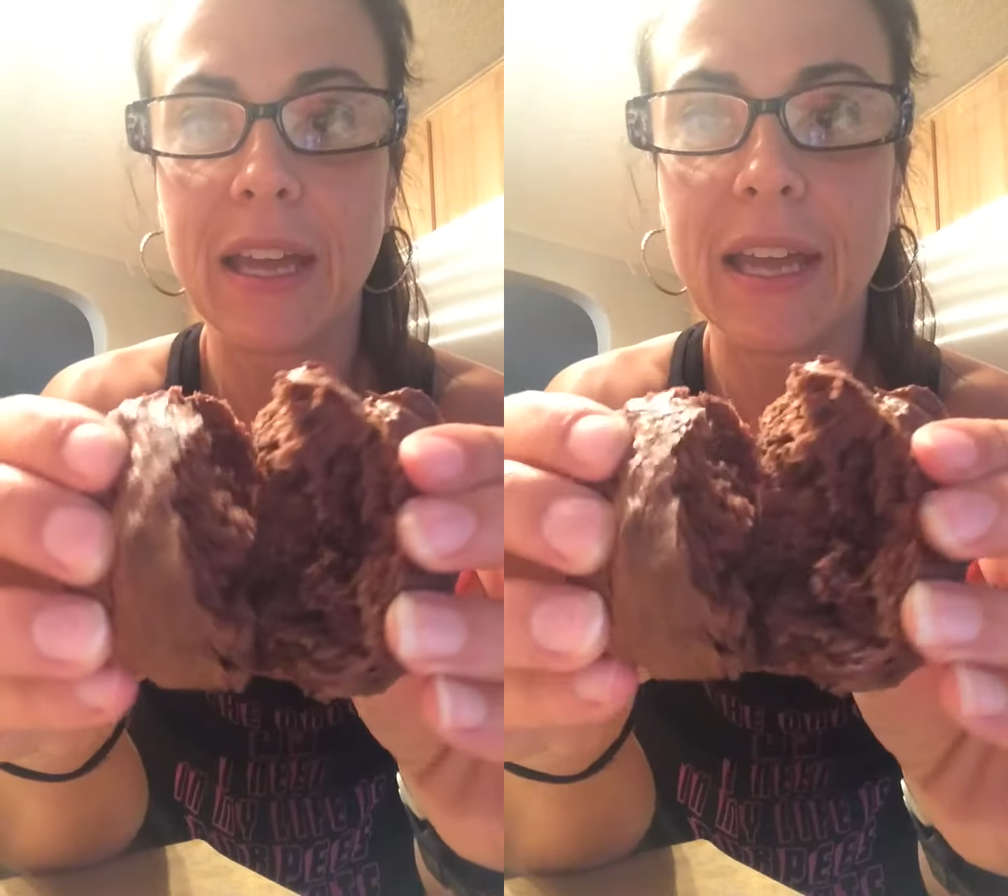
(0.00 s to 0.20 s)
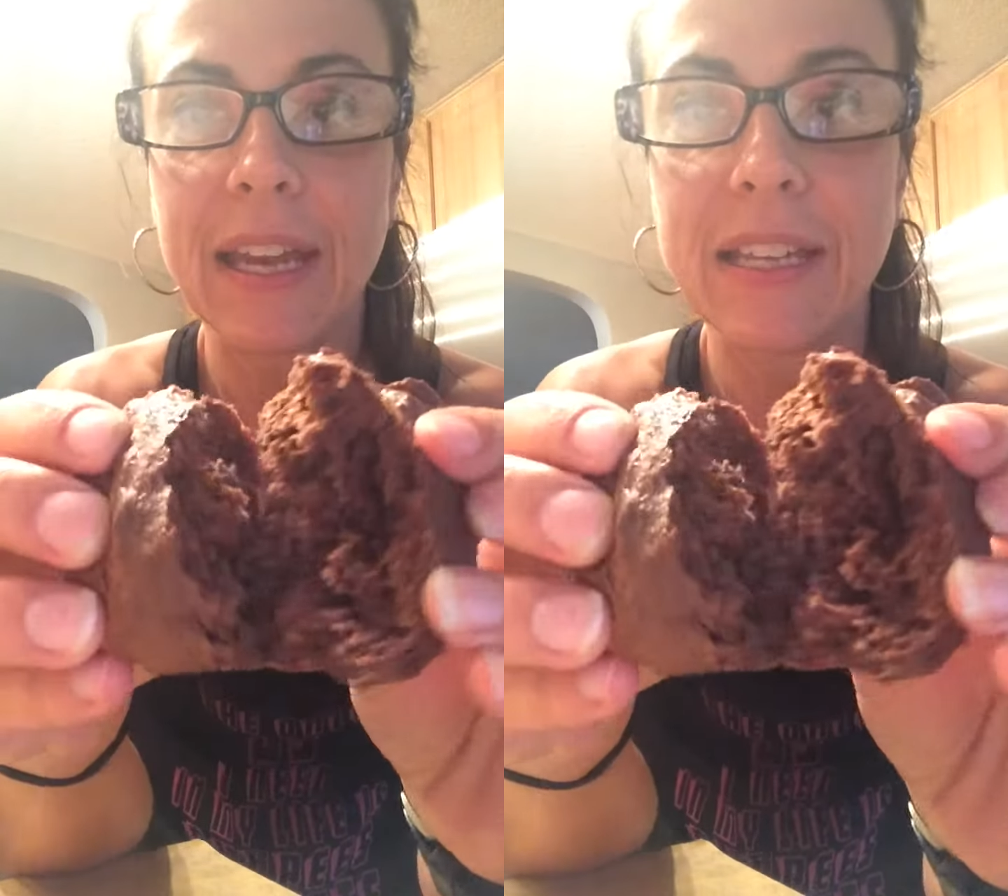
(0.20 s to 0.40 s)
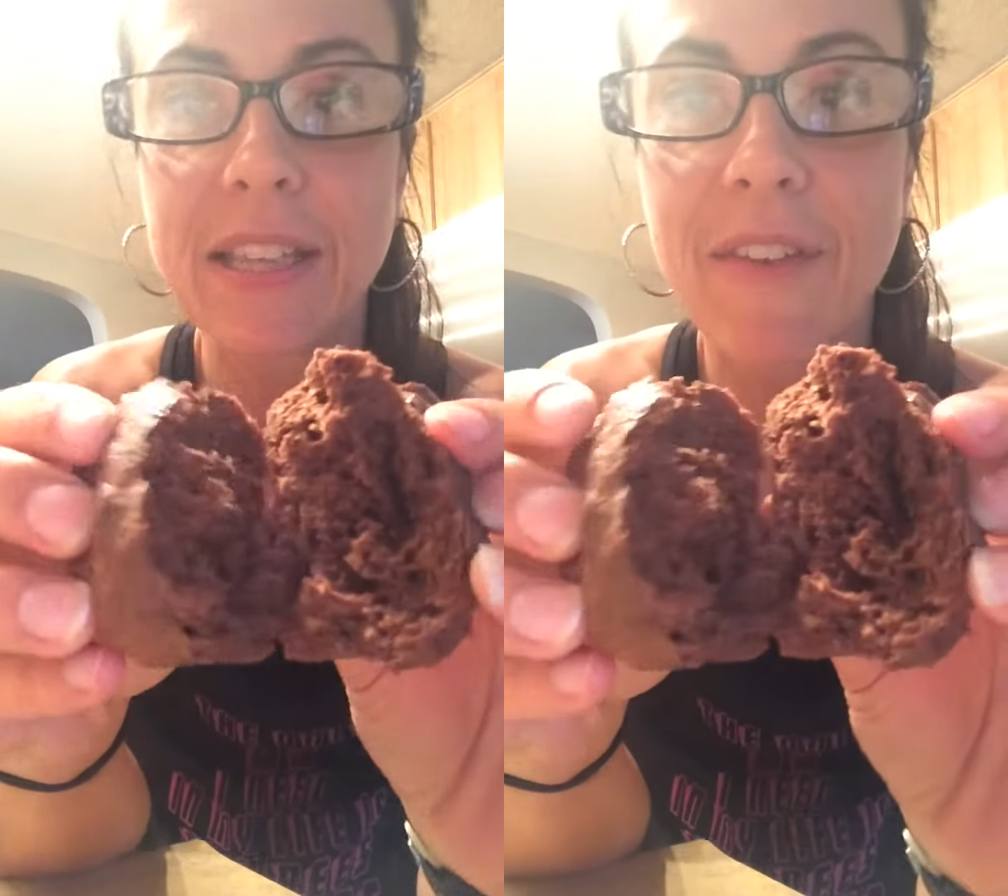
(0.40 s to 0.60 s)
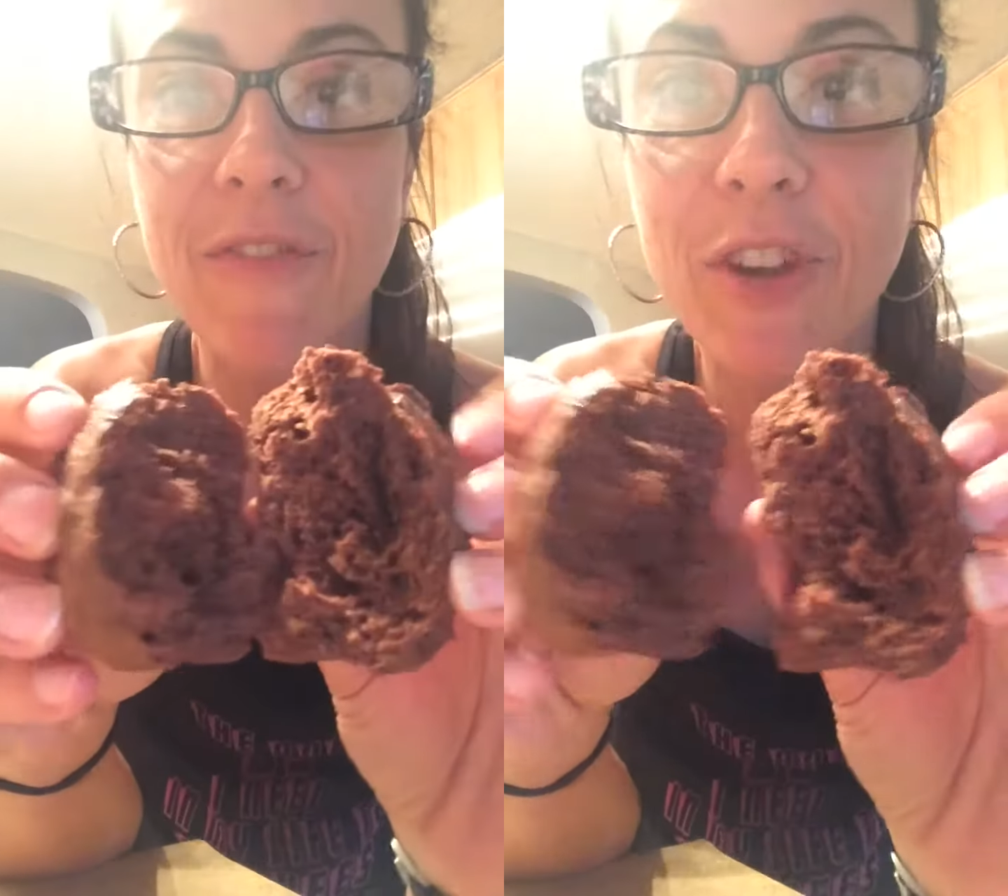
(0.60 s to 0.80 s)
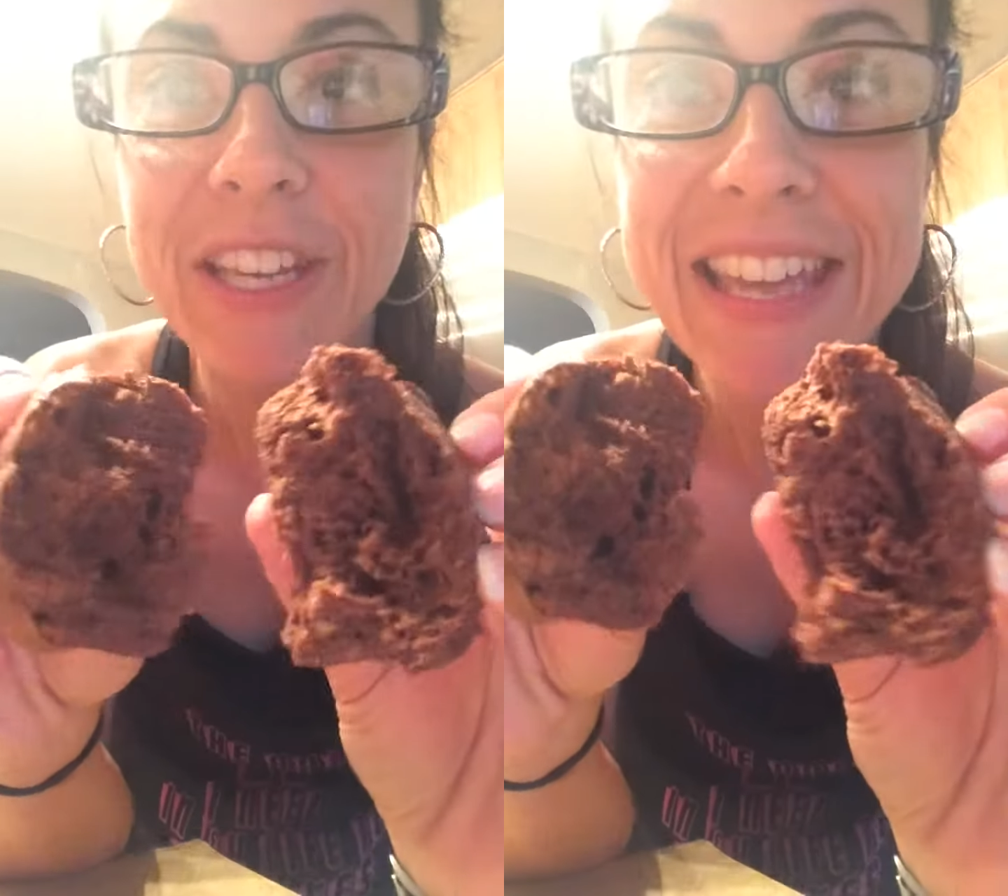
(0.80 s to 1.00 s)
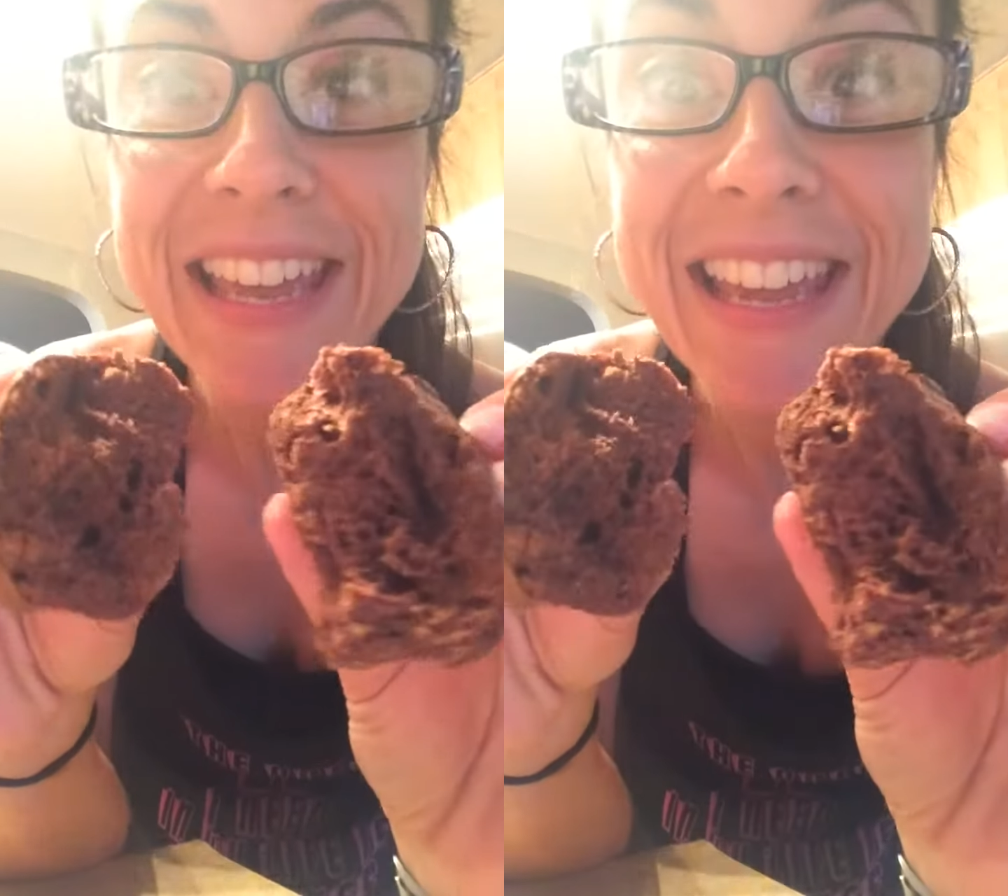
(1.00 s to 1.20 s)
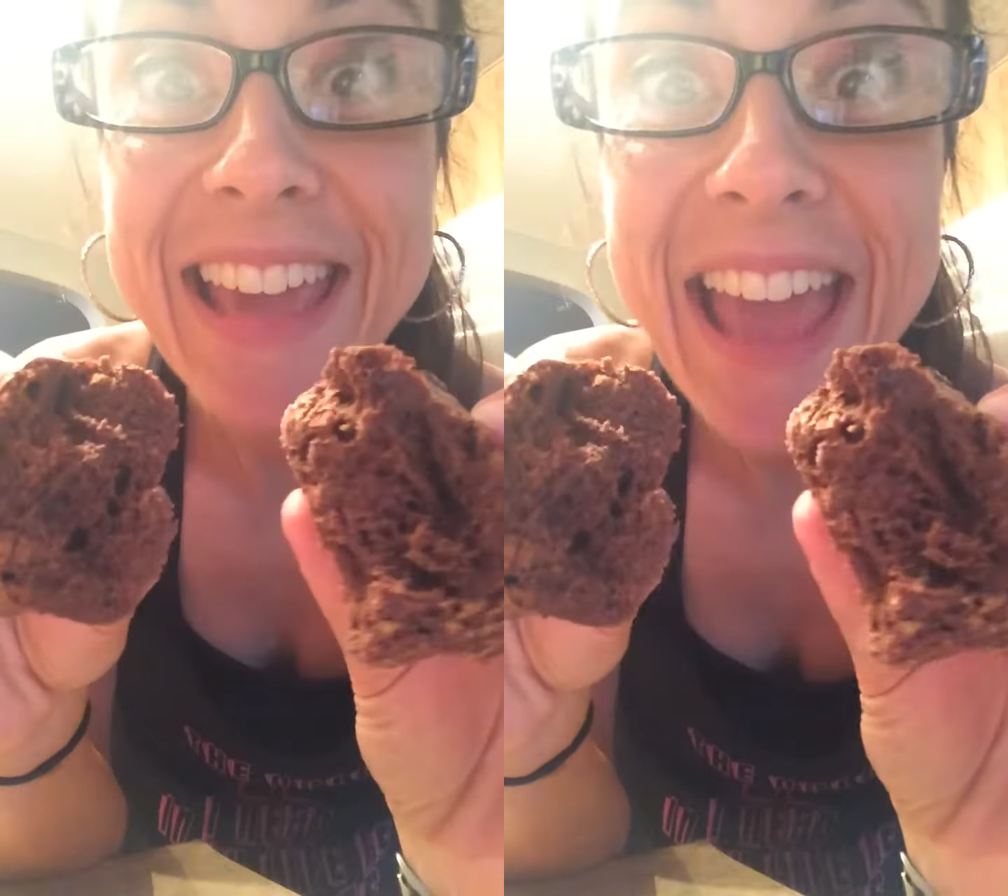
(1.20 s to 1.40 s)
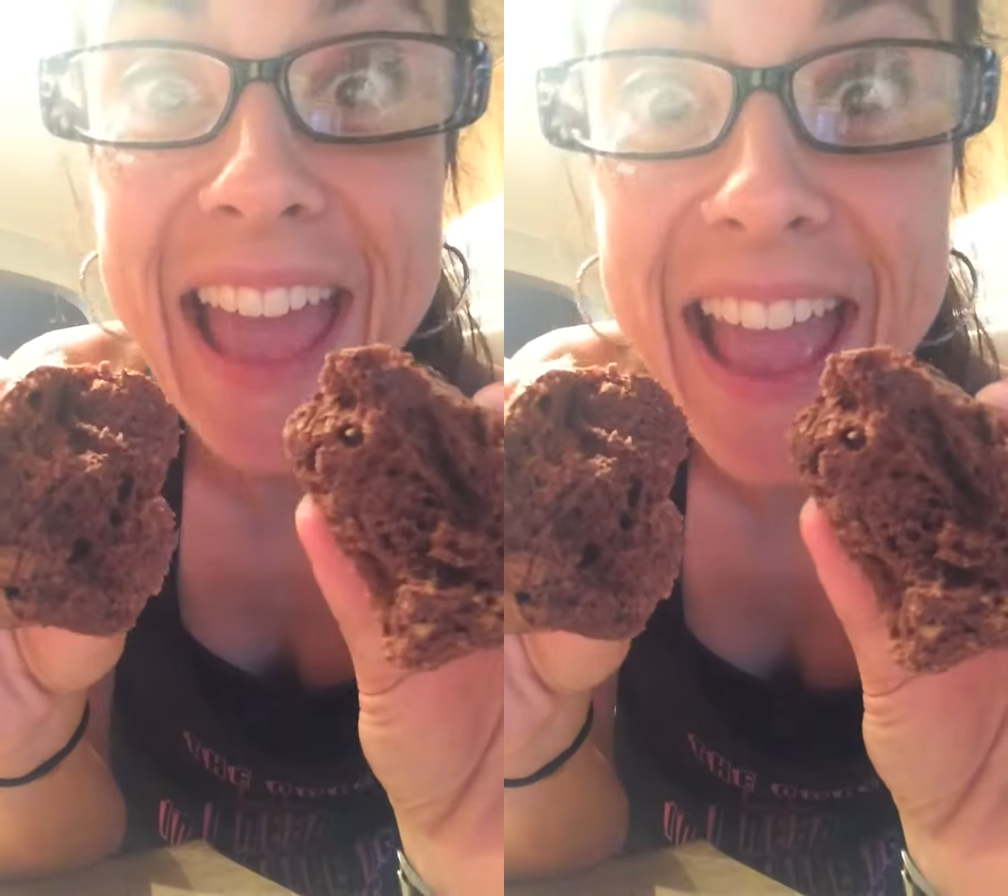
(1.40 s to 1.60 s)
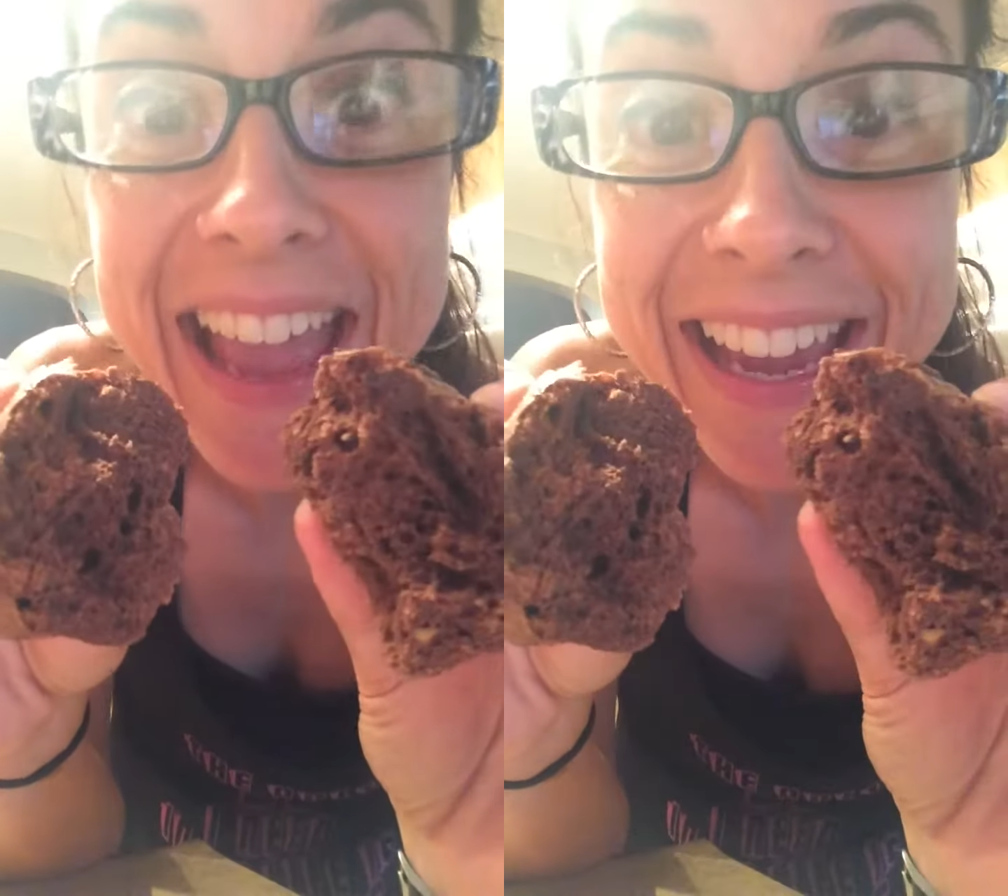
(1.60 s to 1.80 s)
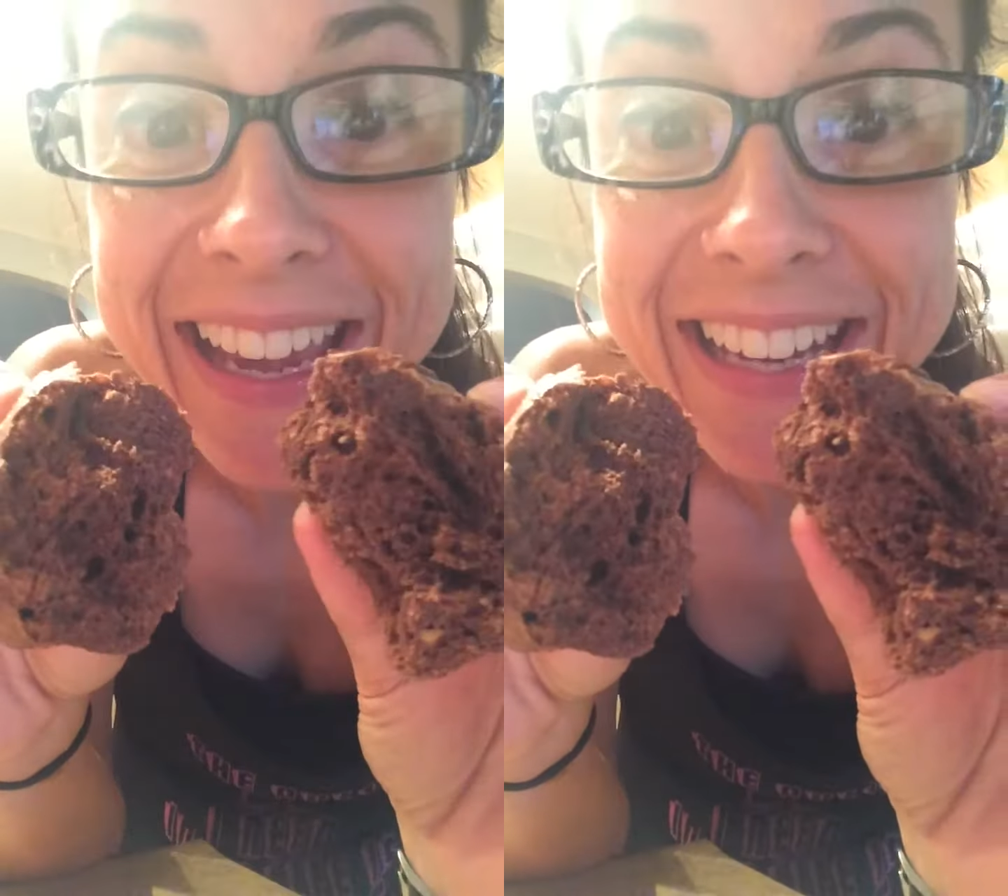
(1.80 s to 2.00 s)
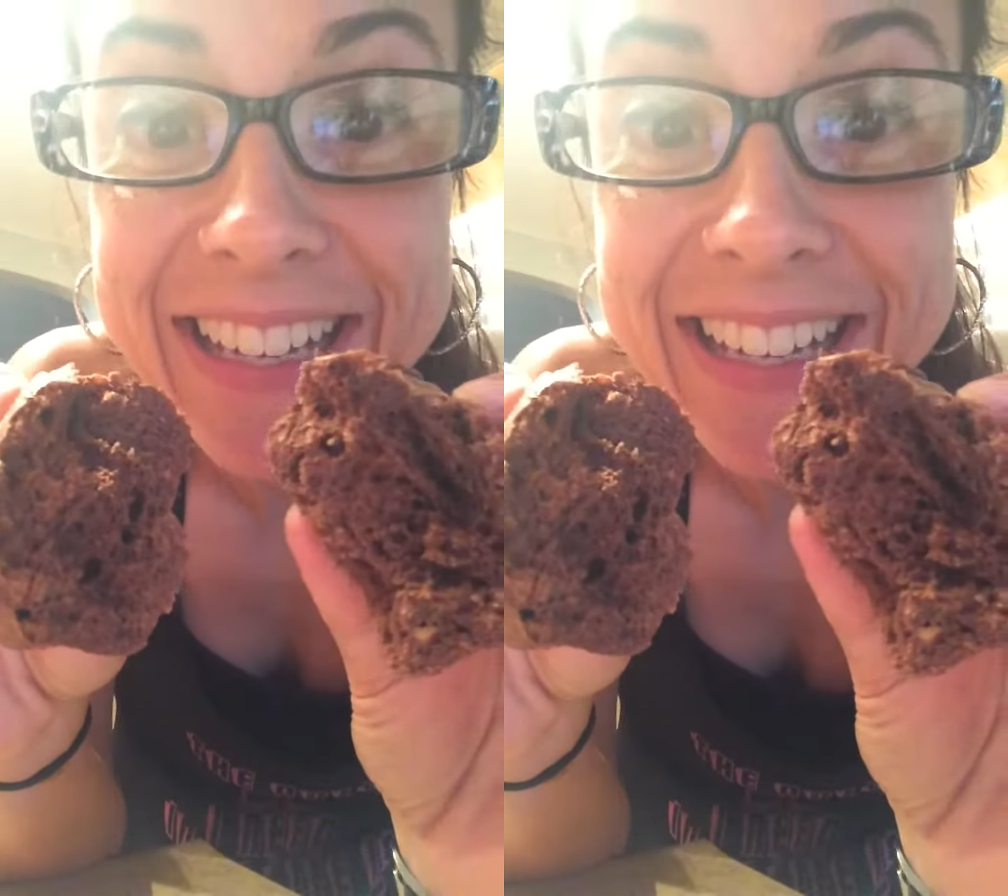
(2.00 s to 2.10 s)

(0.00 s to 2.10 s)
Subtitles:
It is freaking cake.